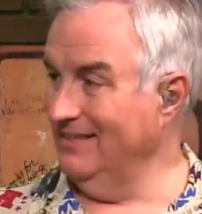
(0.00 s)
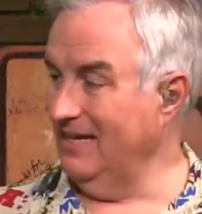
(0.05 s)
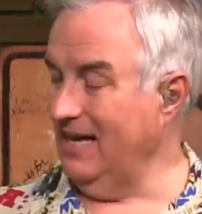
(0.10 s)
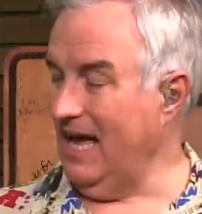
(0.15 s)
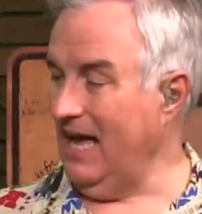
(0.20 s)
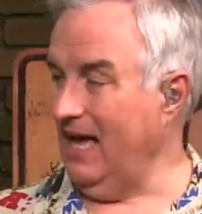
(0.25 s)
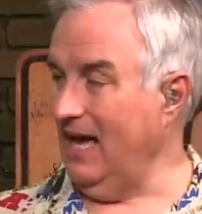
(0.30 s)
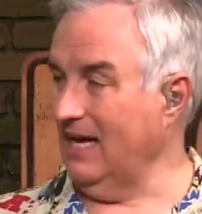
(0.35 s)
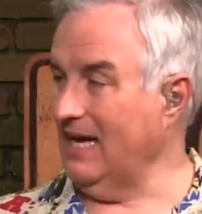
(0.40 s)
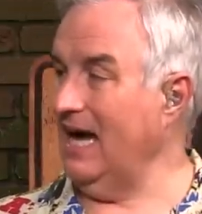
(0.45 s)

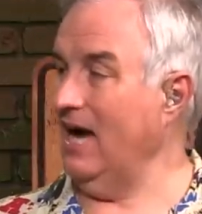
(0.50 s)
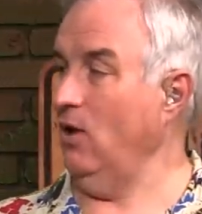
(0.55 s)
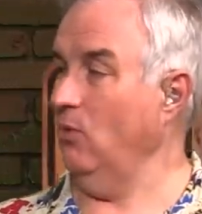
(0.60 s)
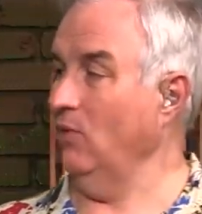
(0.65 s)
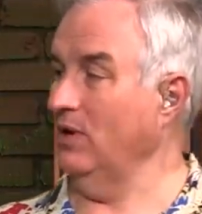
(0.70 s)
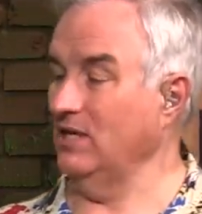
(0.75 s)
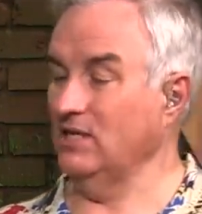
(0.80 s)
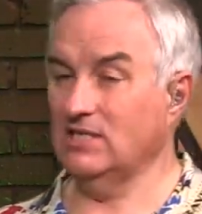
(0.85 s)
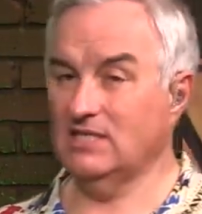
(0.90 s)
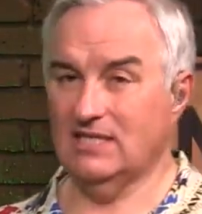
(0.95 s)
Uh, Kyle
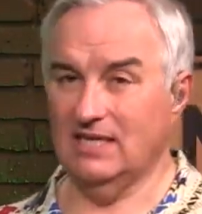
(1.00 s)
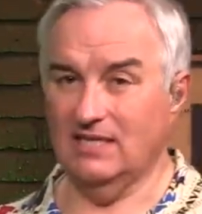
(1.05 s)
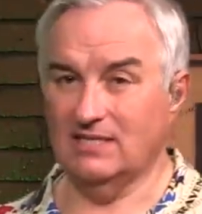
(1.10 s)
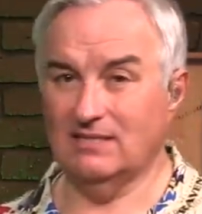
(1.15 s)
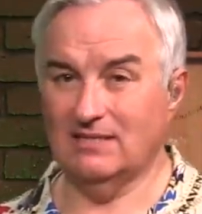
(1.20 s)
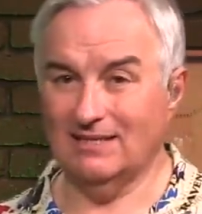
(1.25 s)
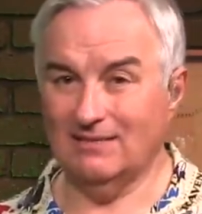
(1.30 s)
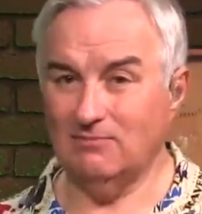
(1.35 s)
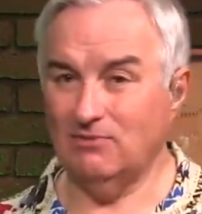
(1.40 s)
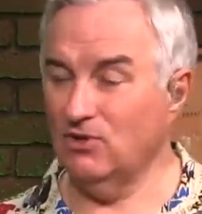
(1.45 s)
Wiens says
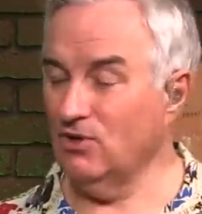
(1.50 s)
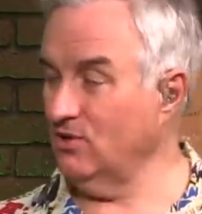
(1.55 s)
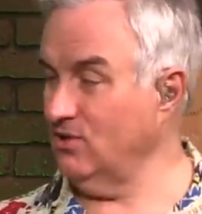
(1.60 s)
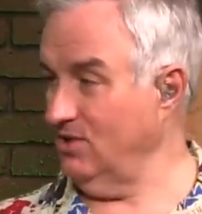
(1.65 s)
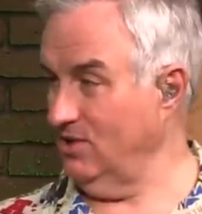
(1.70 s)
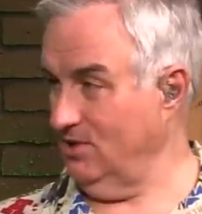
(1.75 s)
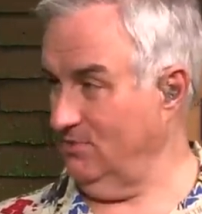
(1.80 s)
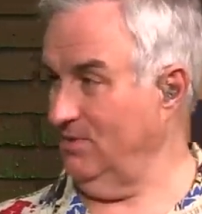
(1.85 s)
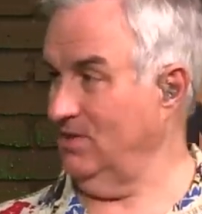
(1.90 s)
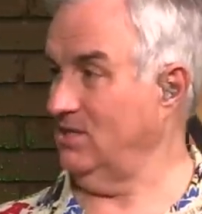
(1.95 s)
the
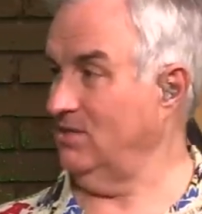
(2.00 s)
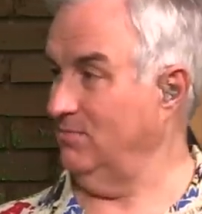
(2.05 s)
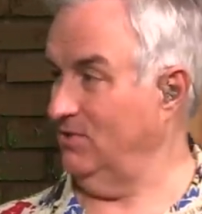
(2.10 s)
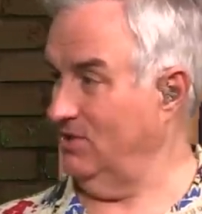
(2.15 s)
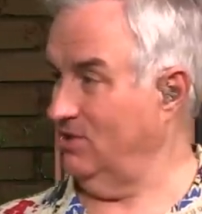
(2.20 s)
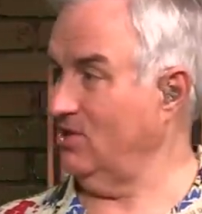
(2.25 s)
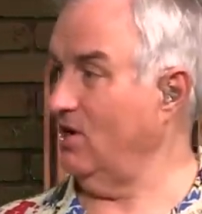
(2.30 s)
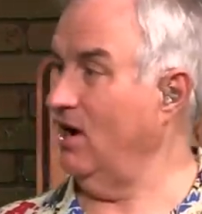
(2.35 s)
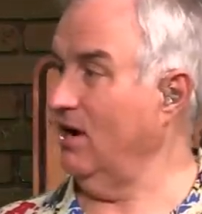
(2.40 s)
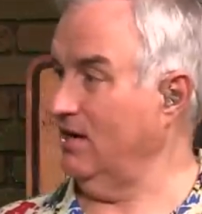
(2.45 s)
nurses must have
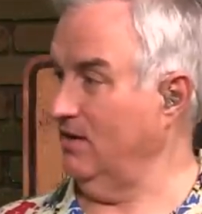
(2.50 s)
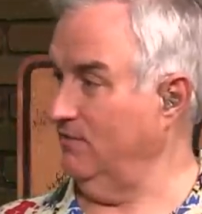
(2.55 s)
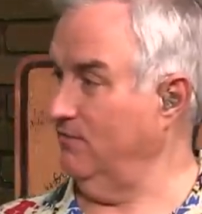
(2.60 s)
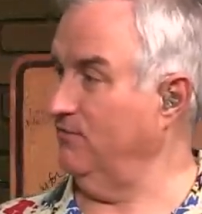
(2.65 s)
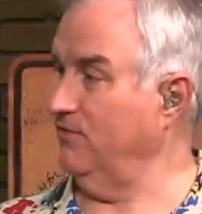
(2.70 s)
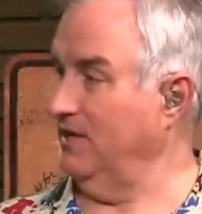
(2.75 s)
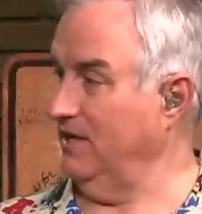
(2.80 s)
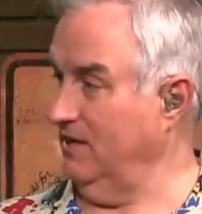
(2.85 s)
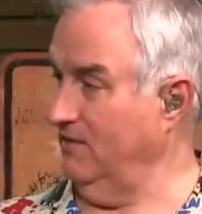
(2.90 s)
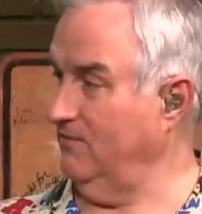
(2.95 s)
been talking
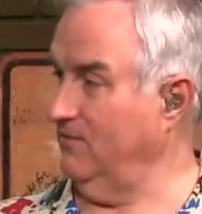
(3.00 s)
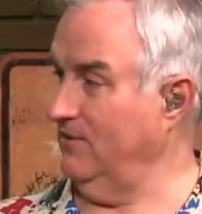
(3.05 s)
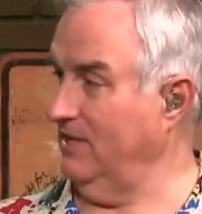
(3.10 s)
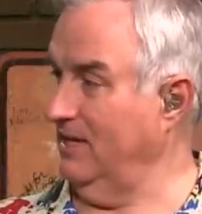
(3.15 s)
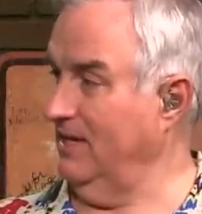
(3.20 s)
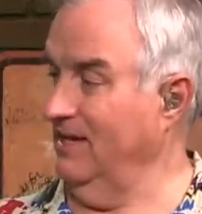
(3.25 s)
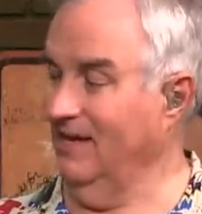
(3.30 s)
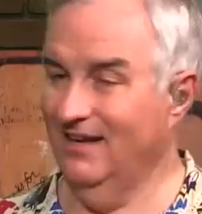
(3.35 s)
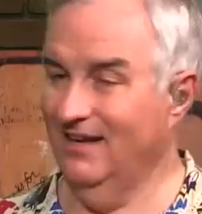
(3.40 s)
funny for that